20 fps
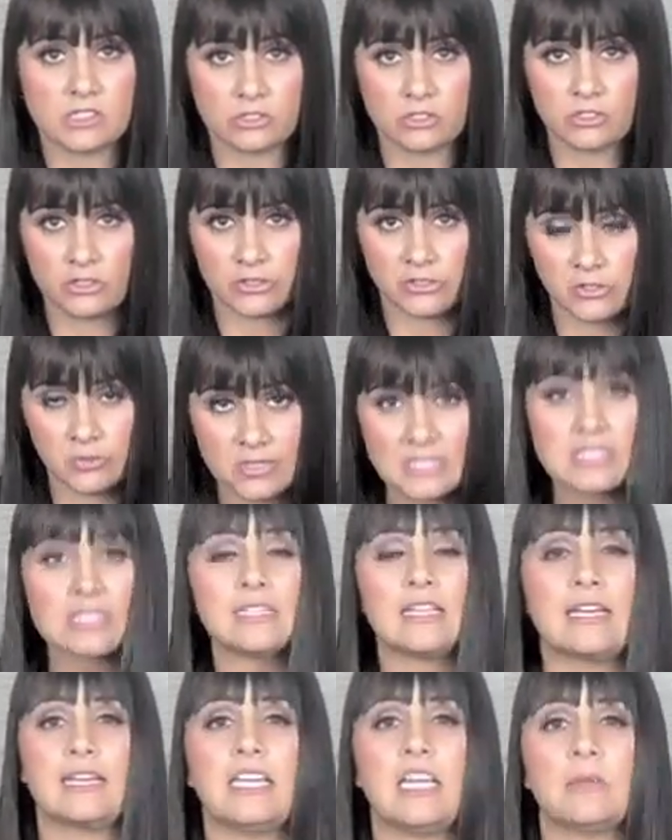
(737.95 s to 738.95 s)
because you know you're
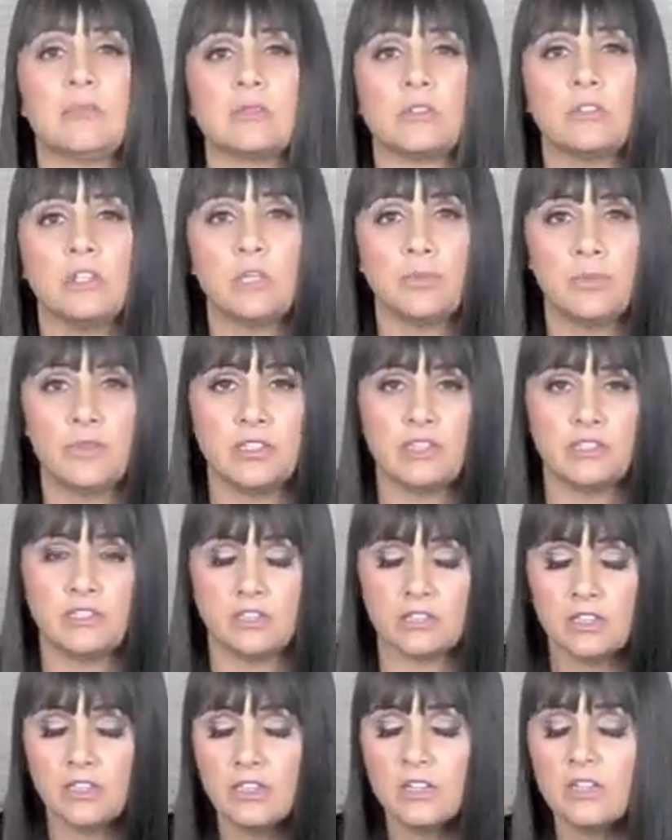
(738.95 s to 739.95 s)
twisting that capsule open and
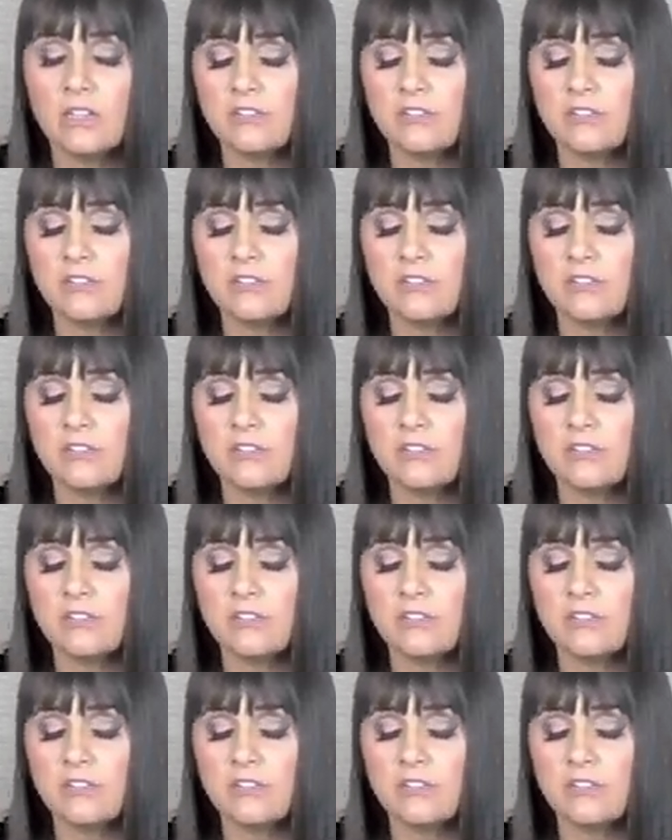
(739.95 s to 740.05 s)
you're